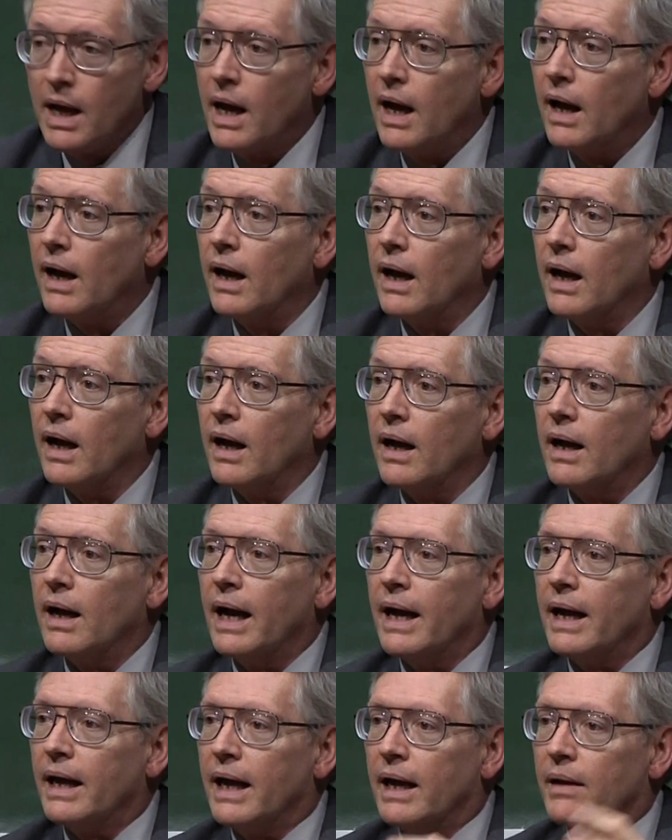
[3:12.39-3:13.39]
Uh,
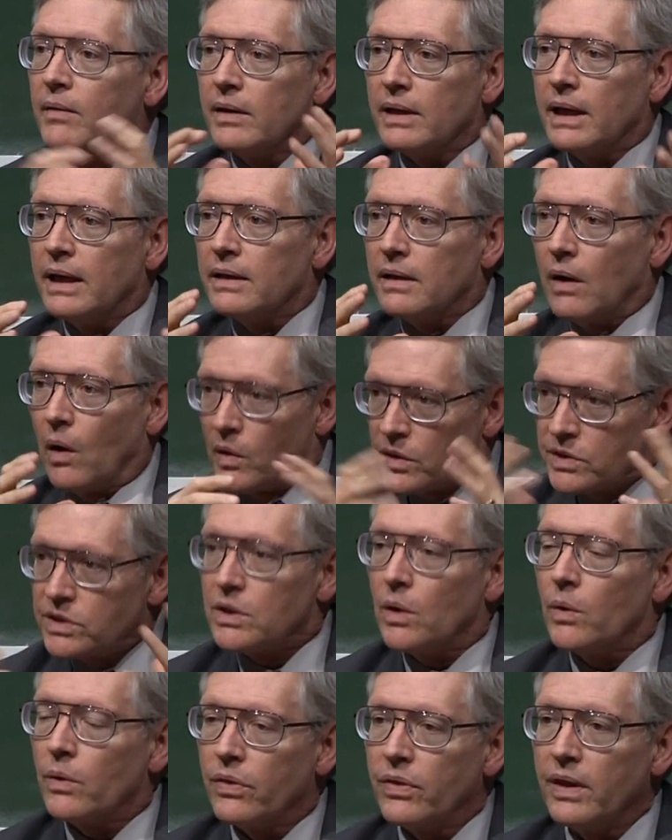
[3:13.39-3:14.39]
and, and
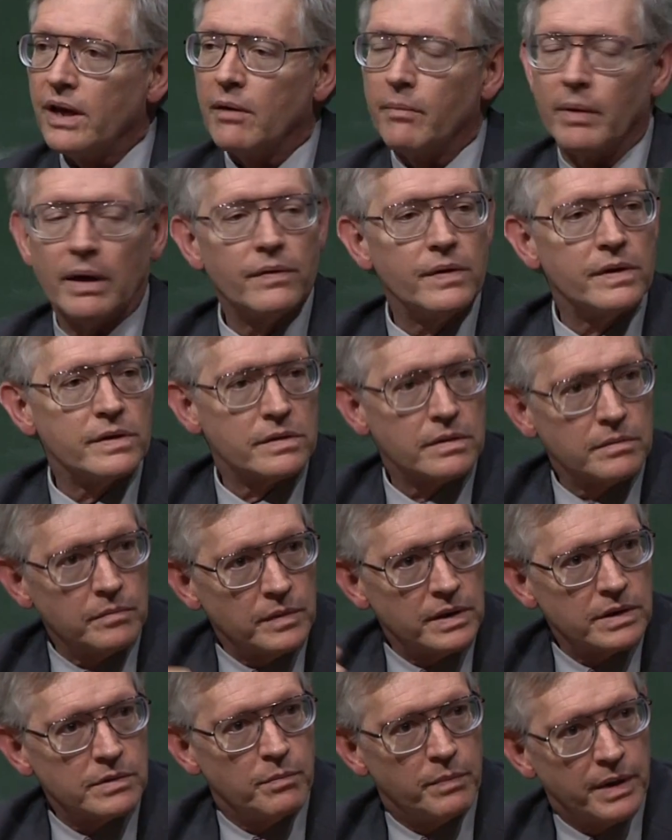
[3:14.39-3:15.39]
also think about this,
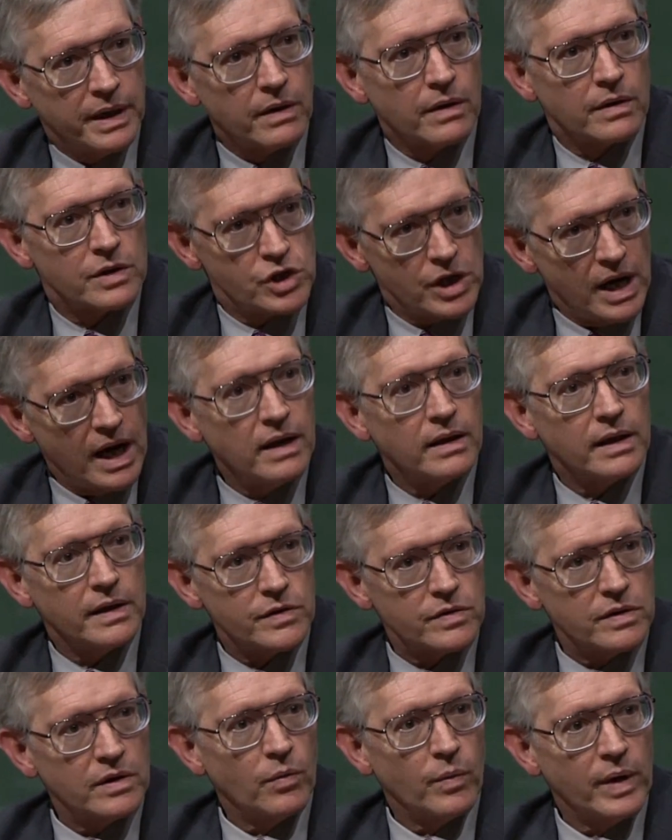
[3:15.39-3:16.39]
this bigger
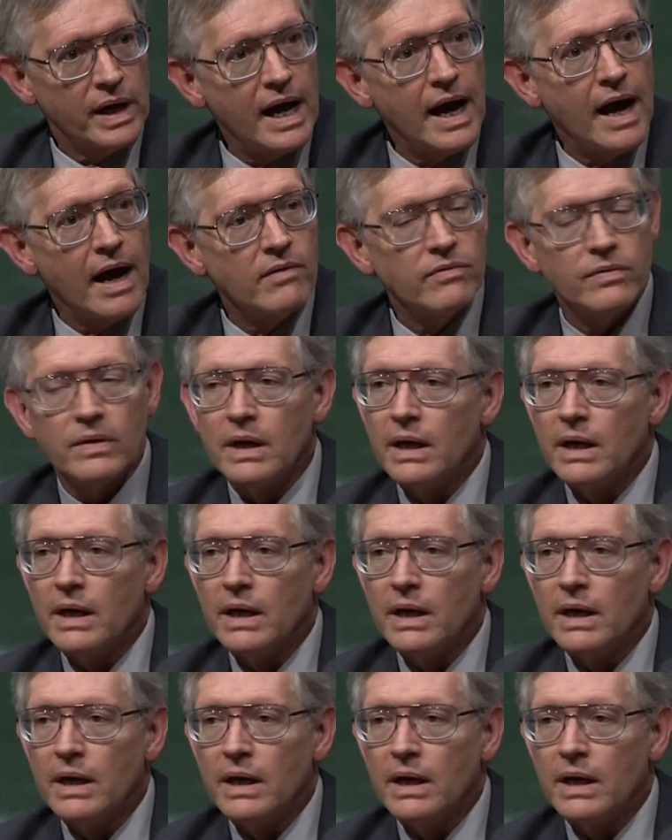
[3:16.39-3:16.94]
challenge that we have